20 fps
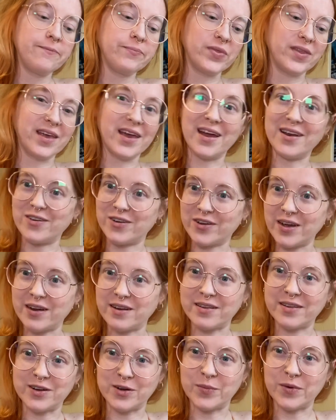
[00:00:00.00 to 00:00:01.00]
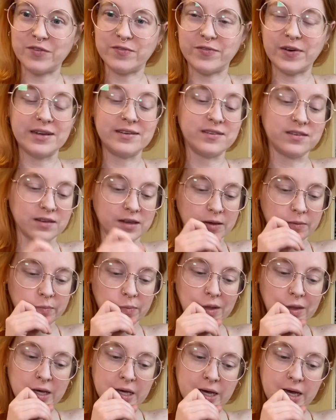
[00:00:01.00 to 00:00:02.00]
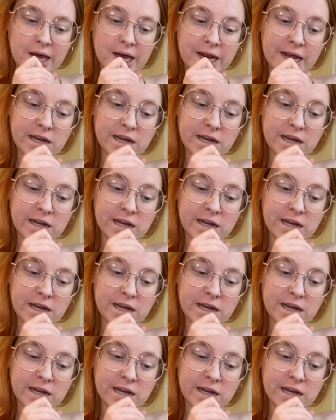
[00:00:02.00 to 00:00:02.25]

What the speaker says: Again, you're getting a little bit feisty. And